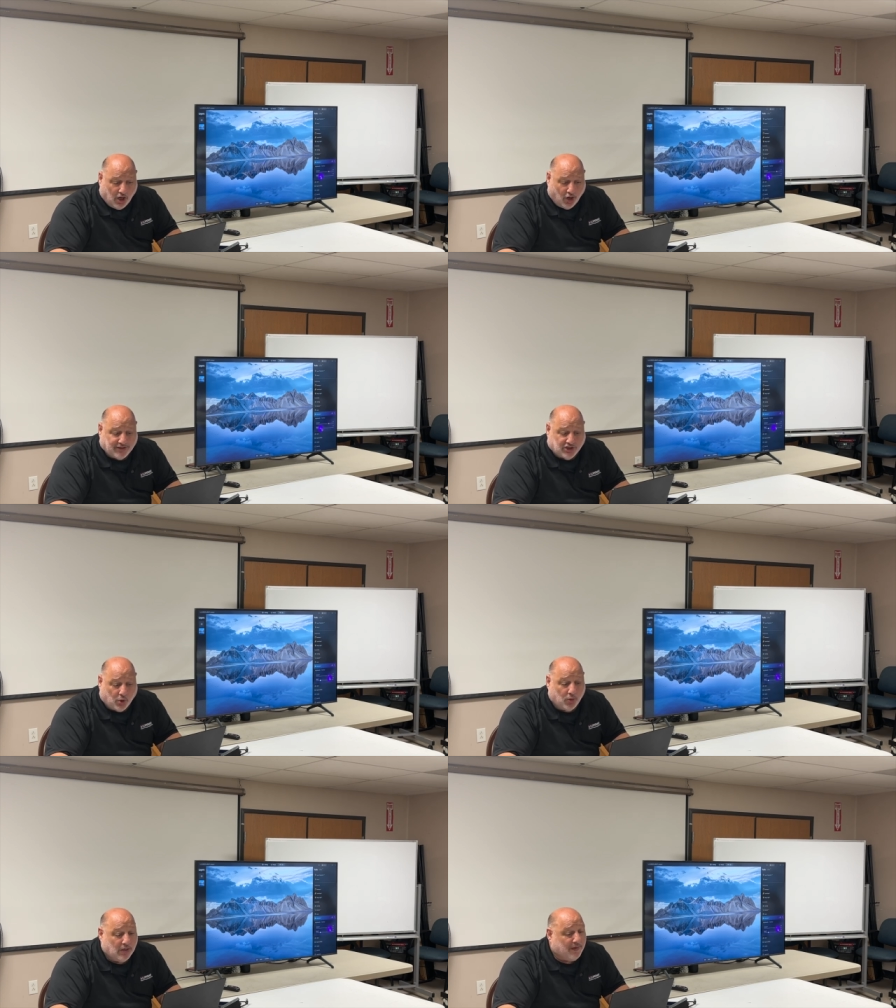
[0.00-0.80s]
All right,
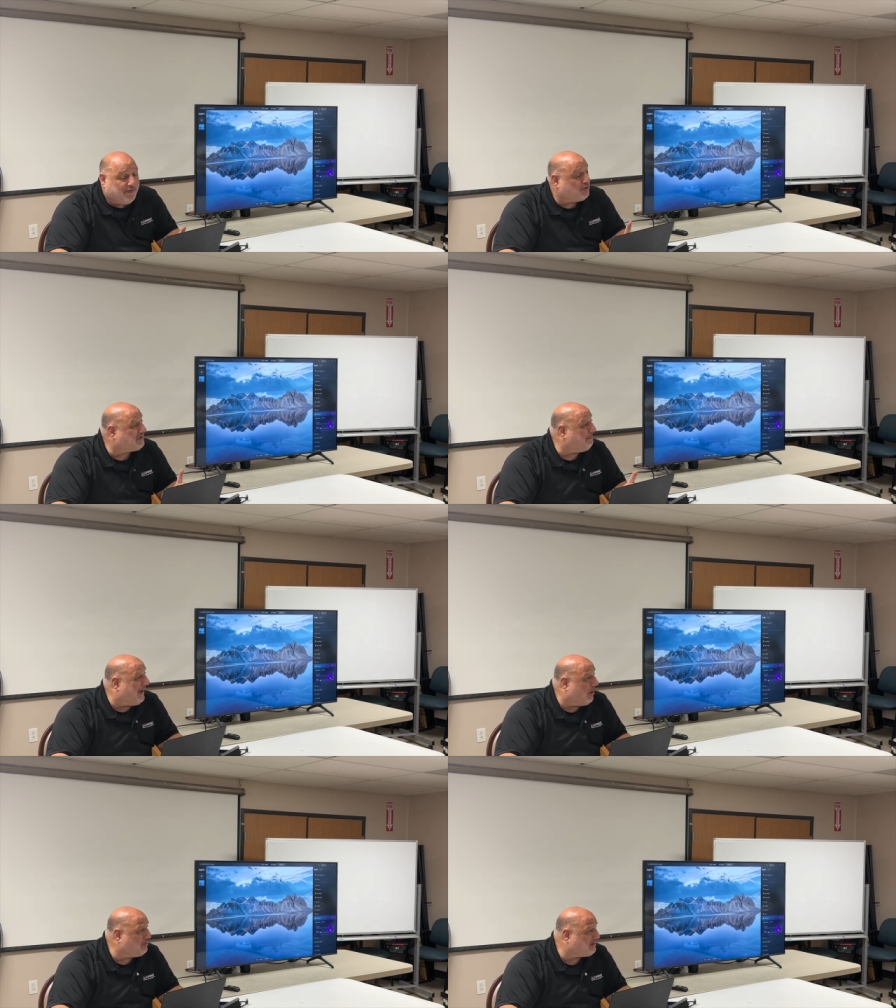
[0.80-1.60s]
so there's a
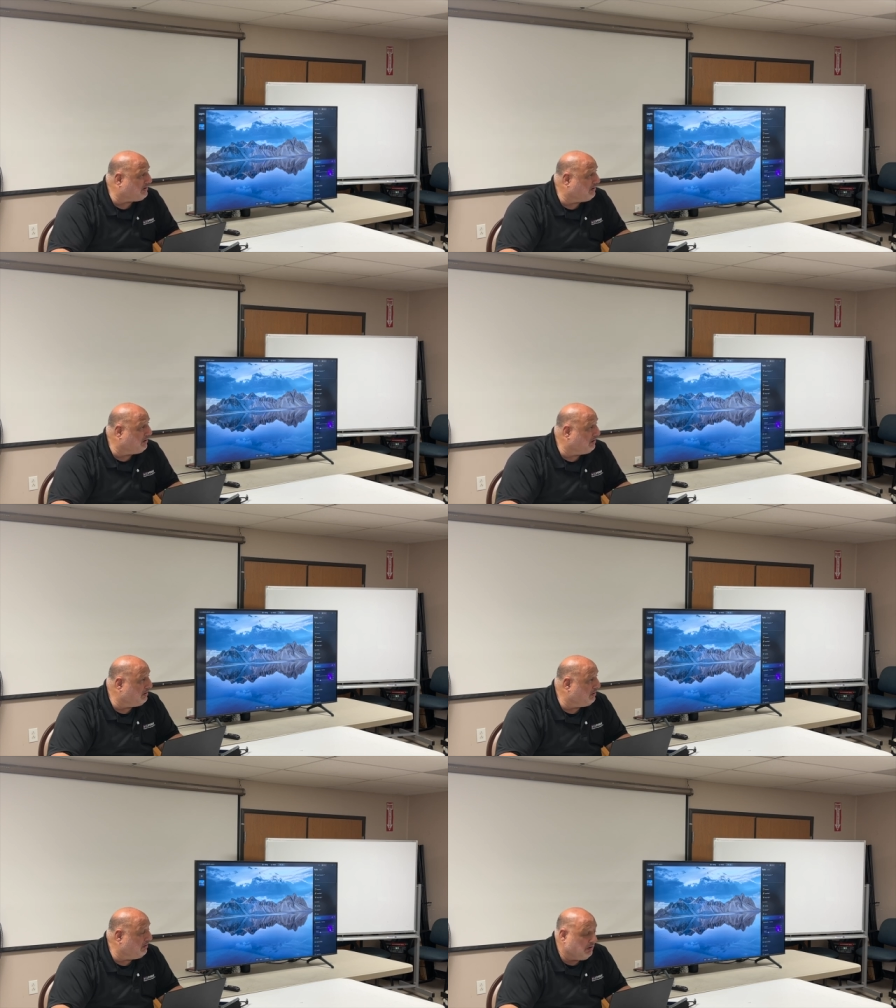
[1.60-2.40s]
mount
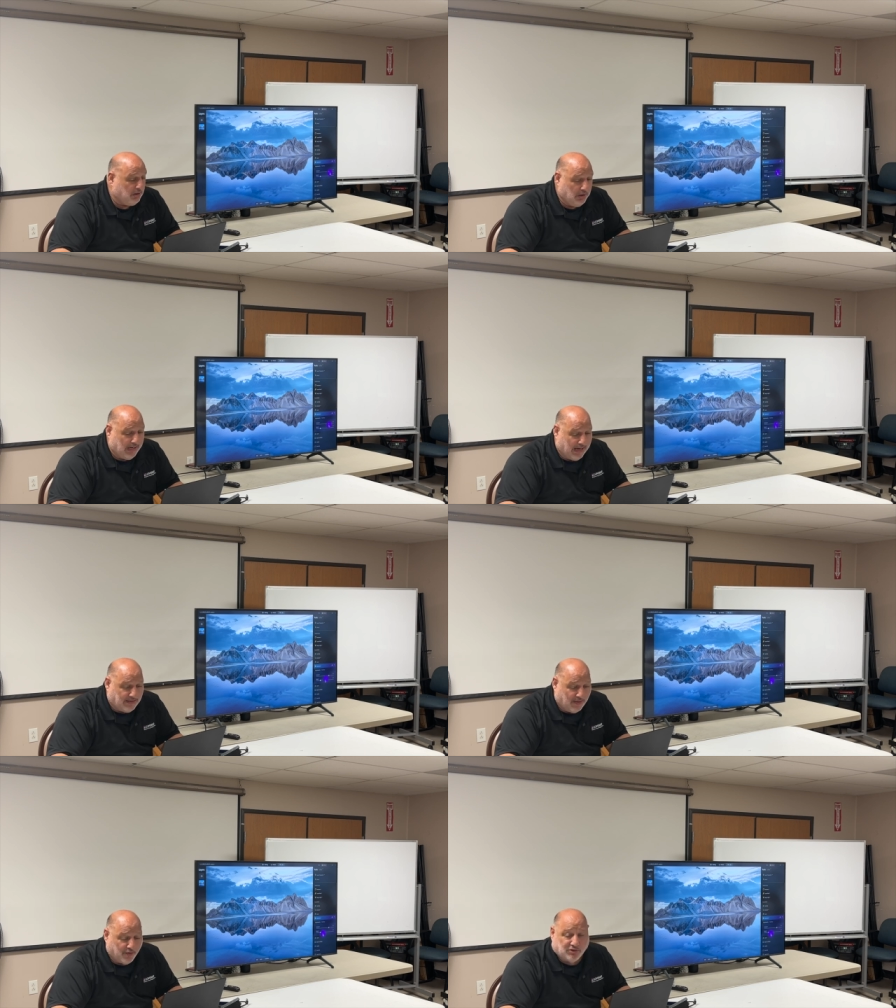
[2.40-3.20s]

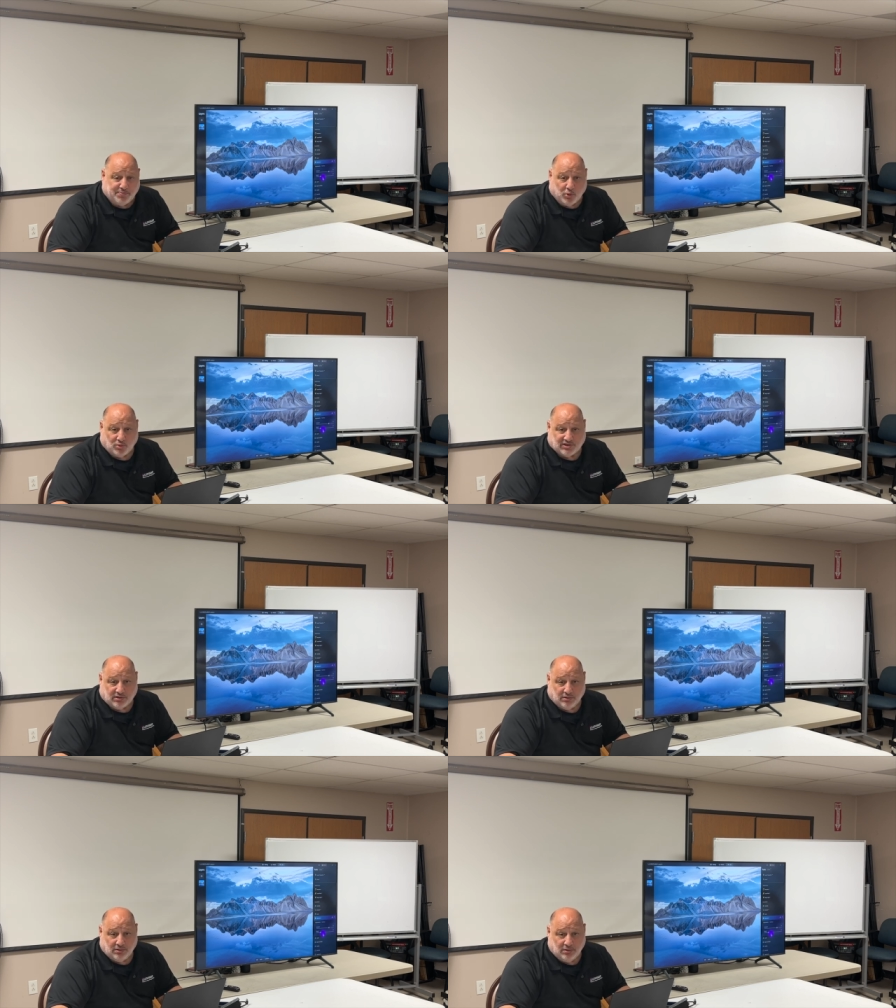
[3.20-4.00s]
and then there's boost.
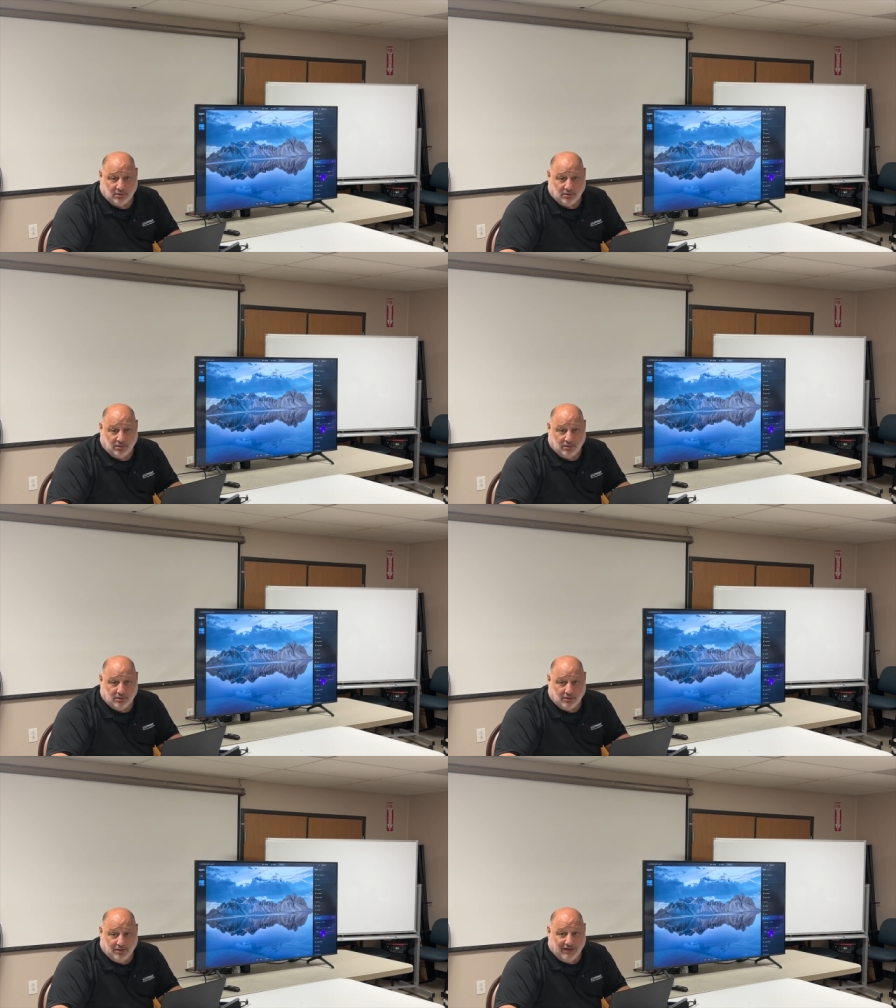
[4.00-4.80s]

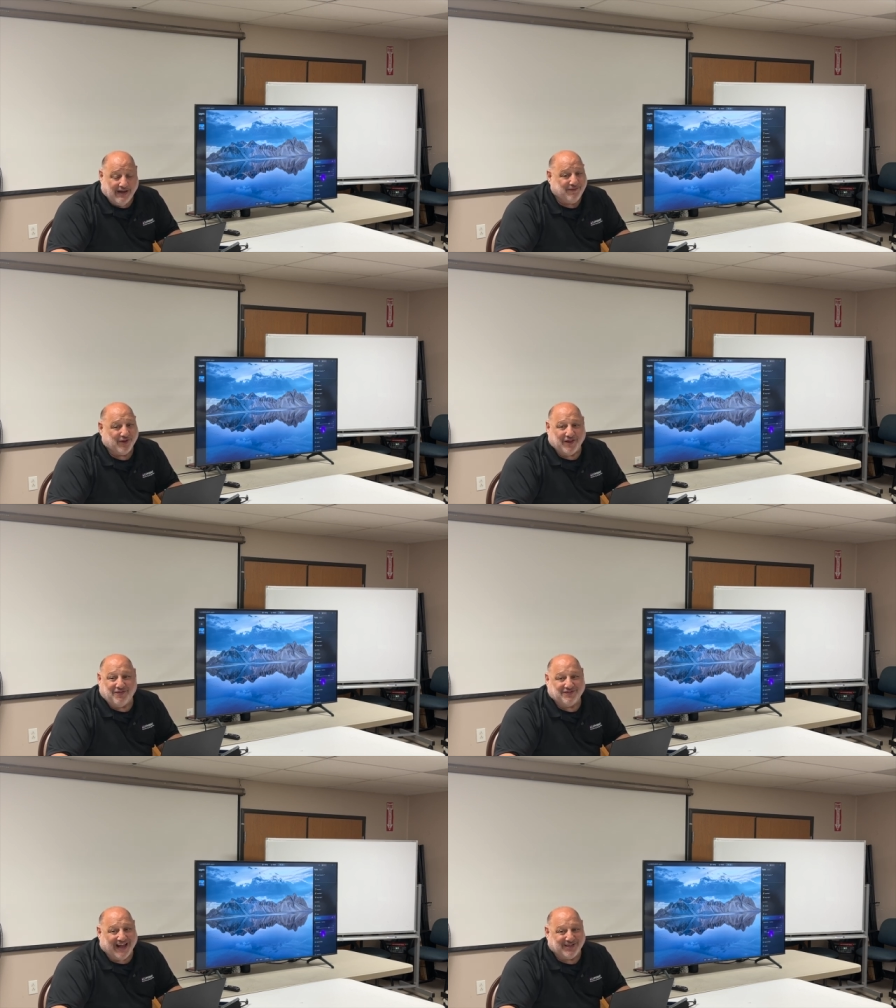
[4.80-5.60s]
And for the love
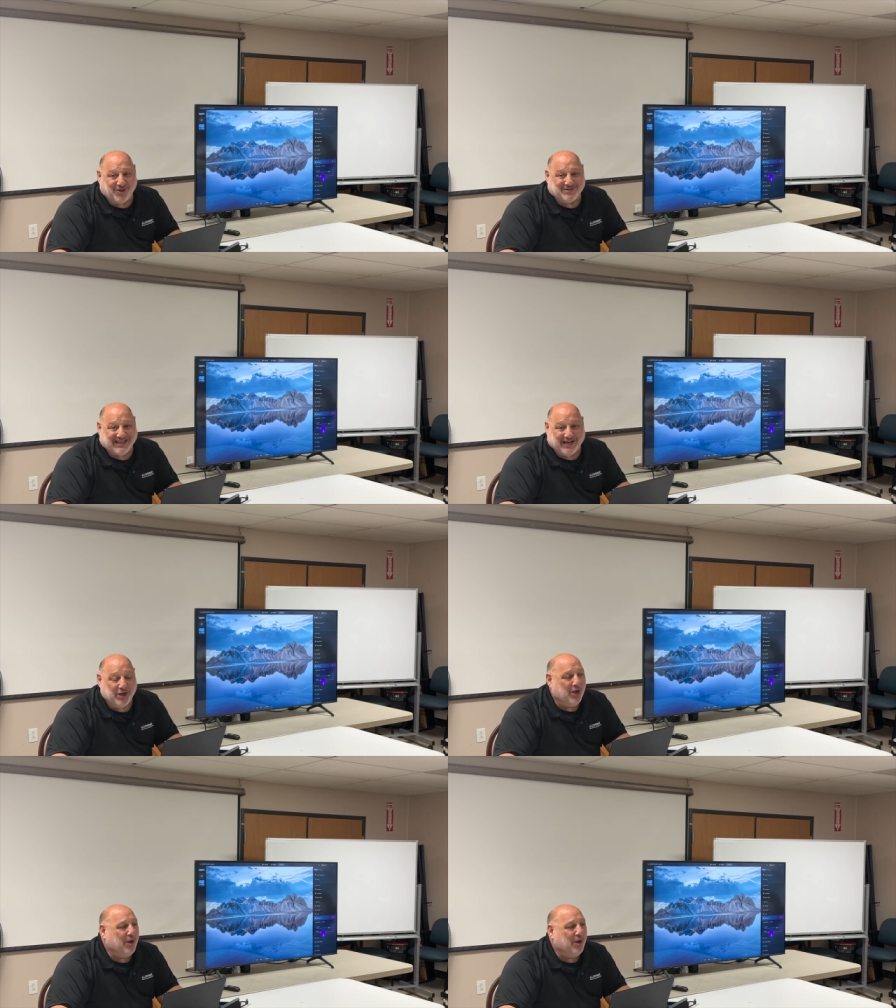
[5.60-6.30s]
of God, don't say